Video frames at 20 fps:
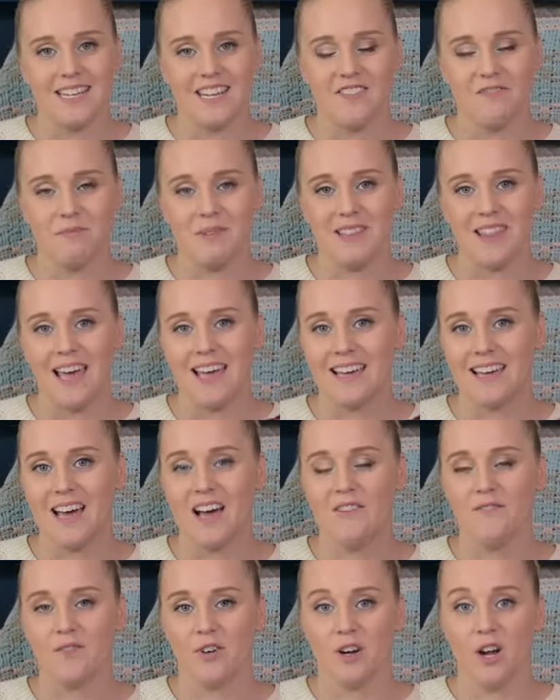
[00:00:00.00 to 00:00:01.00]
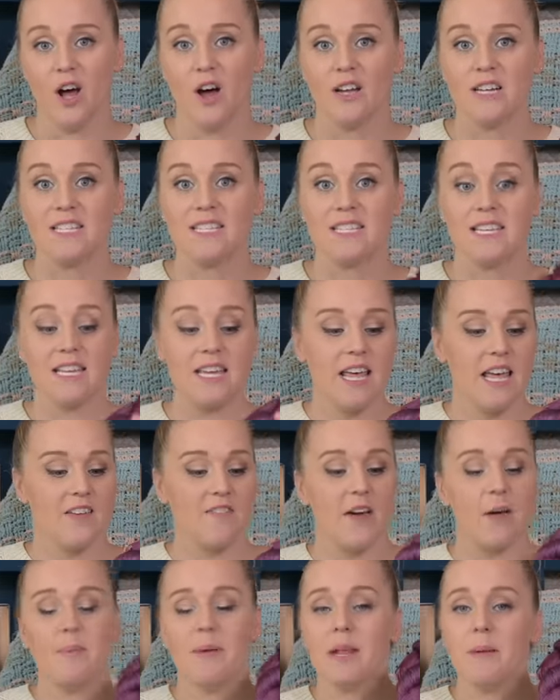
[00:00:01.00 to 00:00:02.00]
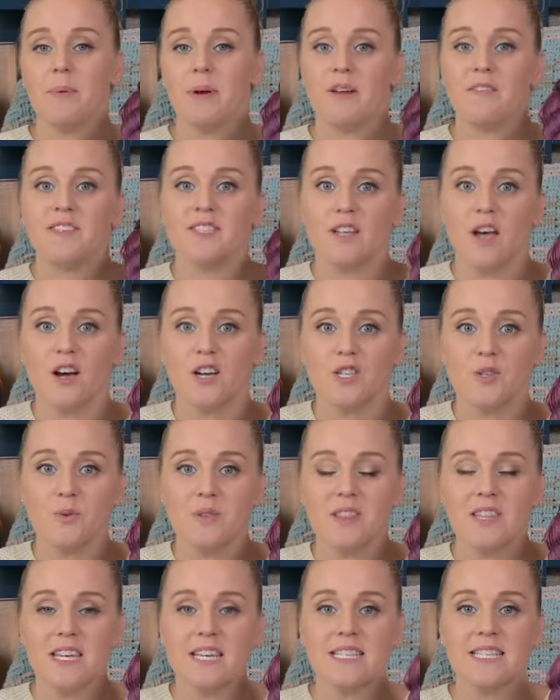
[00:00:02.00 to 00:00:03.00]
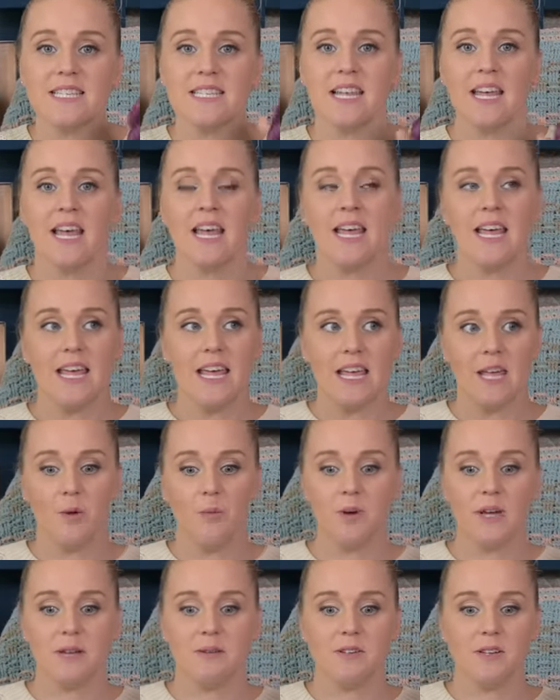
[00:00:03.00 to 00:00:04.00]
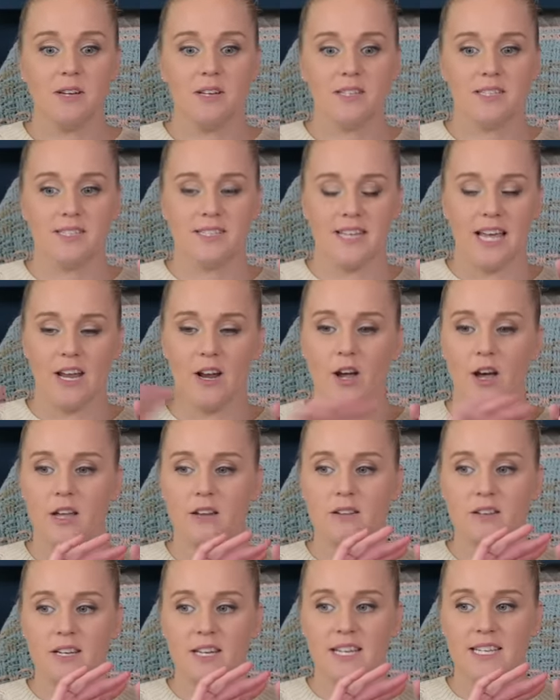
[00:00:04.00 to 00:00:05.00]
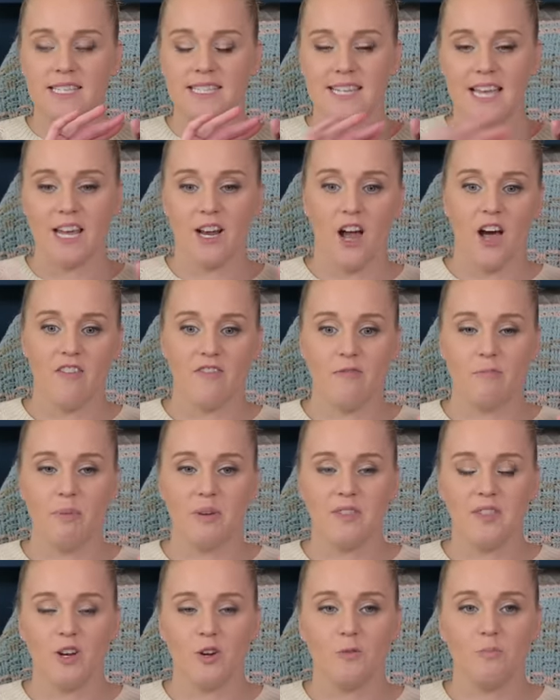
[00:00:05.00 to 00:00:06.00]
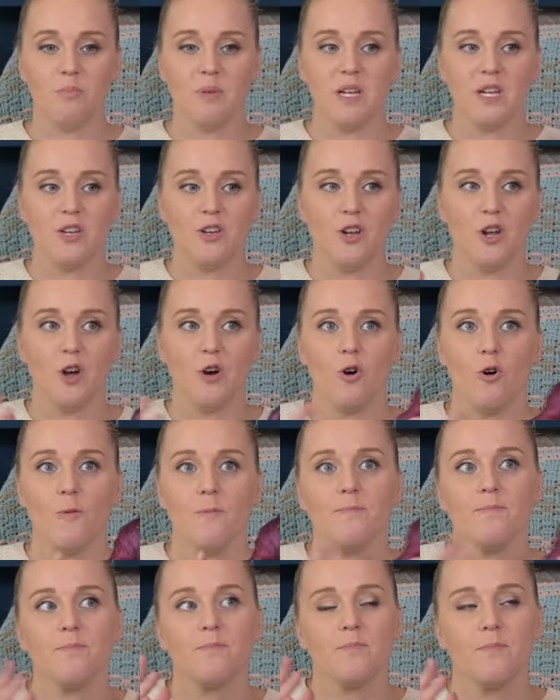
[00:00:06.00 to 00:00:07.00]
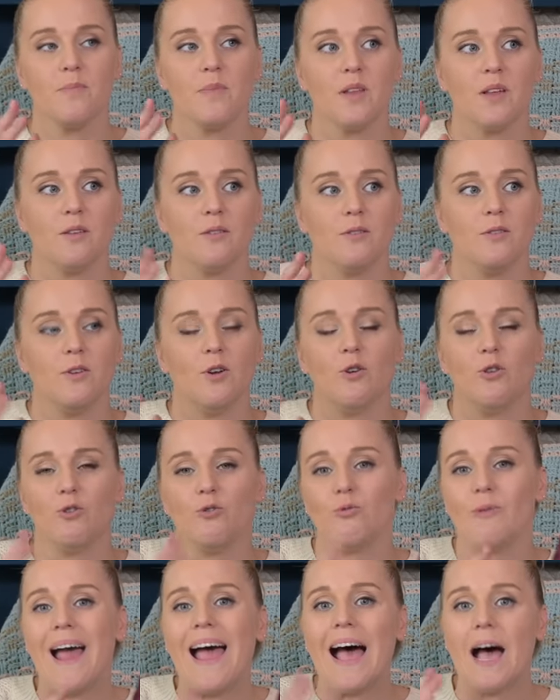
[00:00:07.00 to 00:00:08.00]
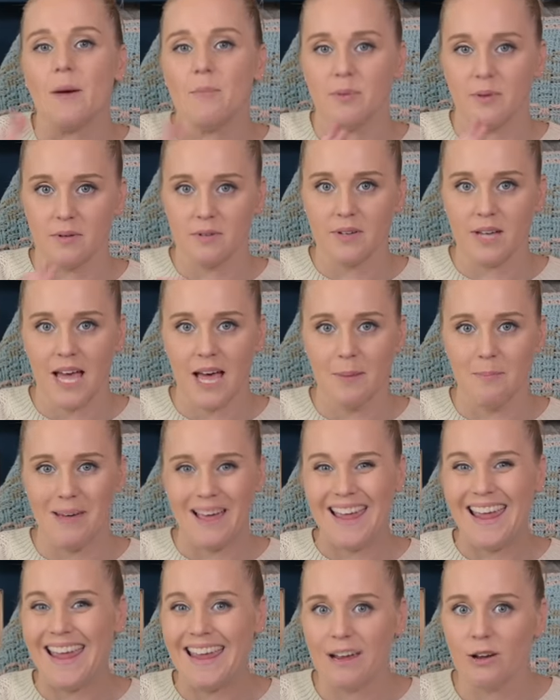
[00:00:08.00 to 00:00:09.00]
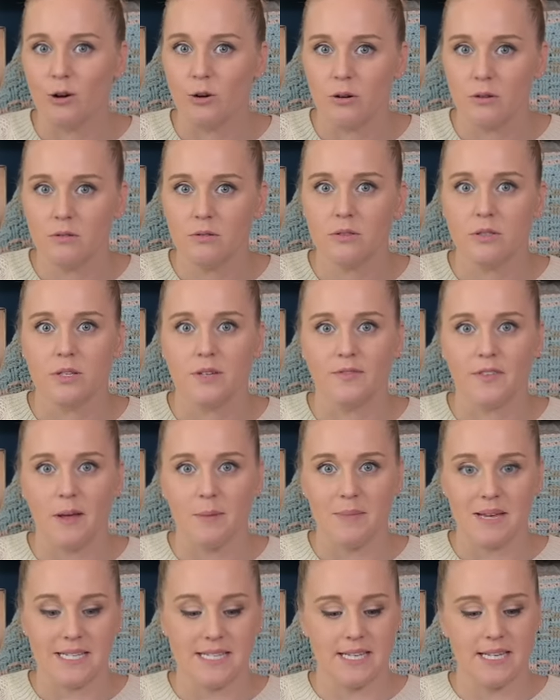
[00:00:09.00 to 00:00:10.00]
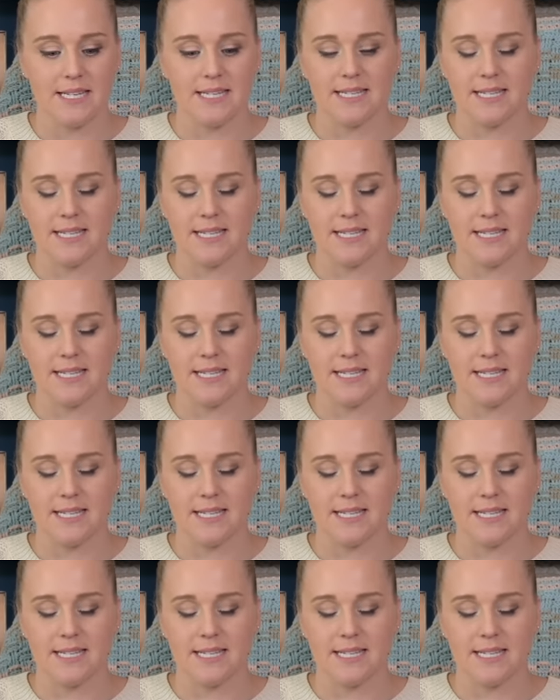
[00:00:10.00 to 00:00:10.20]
give me that comfort. Honestly, if I made a pair of socks with this, it would slide on and slide off, but there'd be no, no grab at my ankle, if that makes any